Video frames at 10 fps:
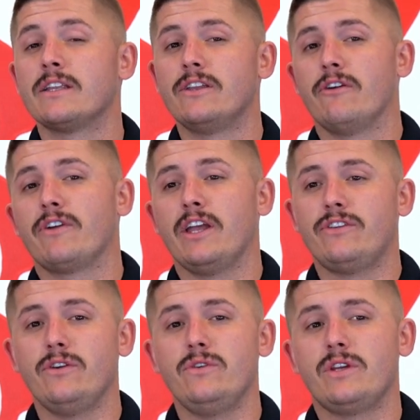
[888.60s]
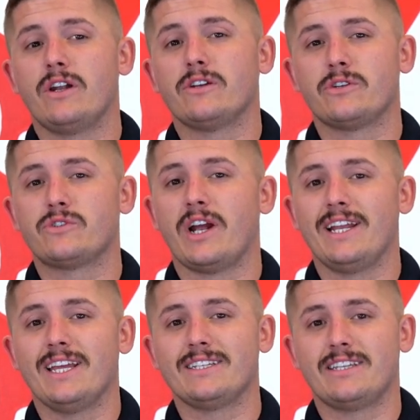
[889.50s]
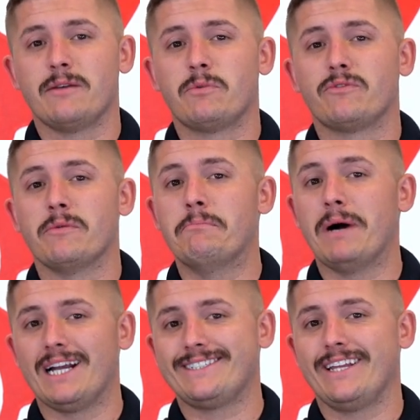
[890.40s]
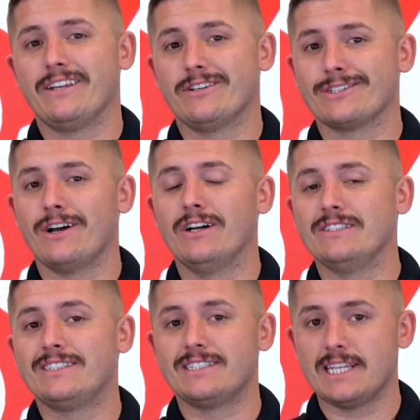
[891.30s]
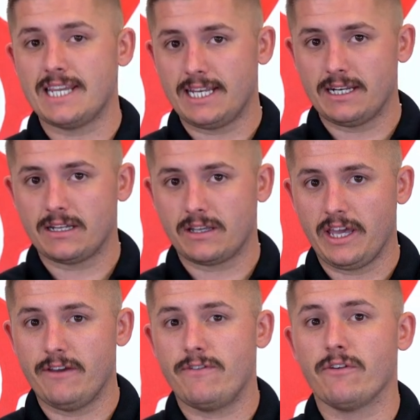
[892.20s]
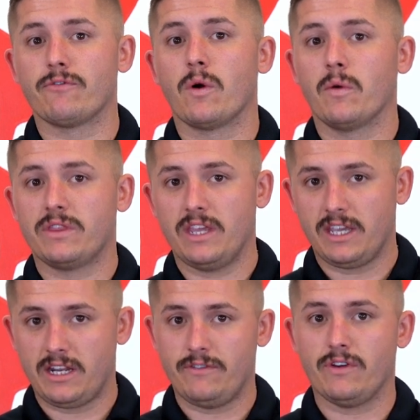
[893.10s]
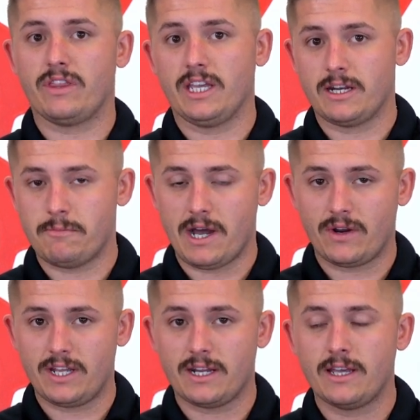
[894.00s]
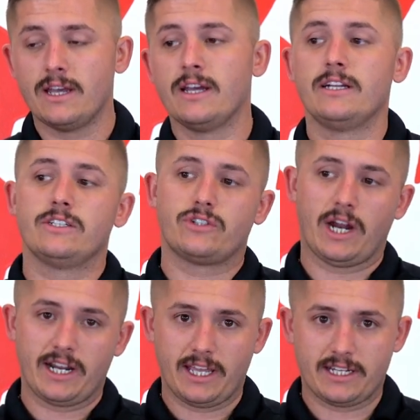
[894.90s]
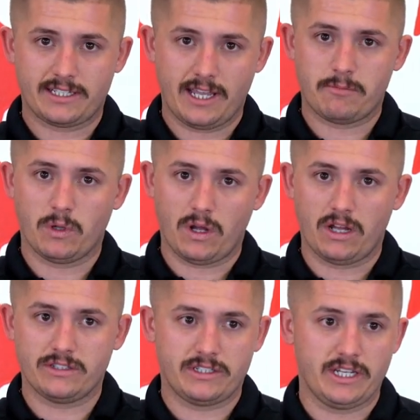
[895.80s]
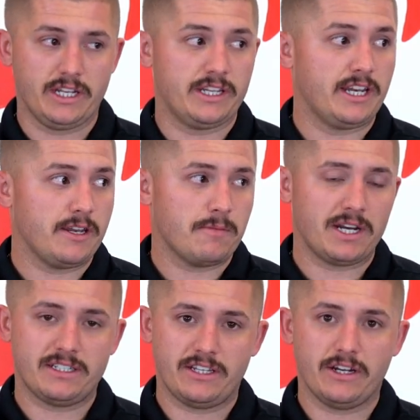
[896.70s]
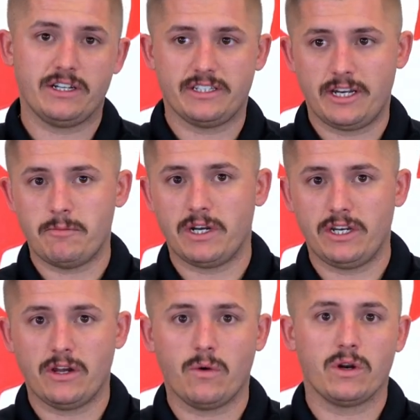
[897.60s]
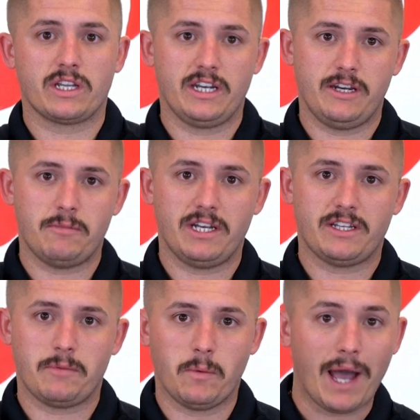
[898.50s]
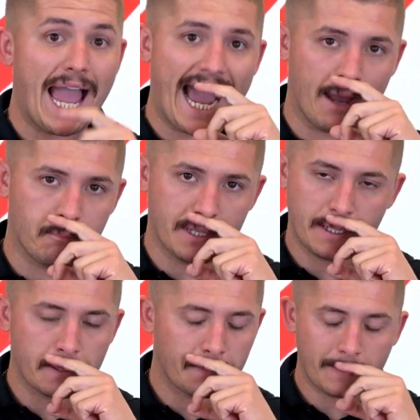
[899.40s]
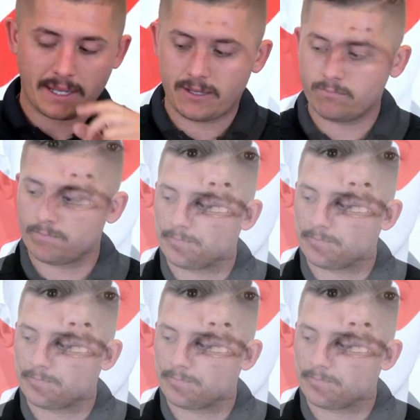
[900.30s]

Don't forget, too, you can also try to get a sample from bystanders on scene. Okay, if you're forward thinking, if you're thinking about it, try to get a sample on scene. Did anybody see her? Does anybody know her? Can anybody tell me what happened? Okay.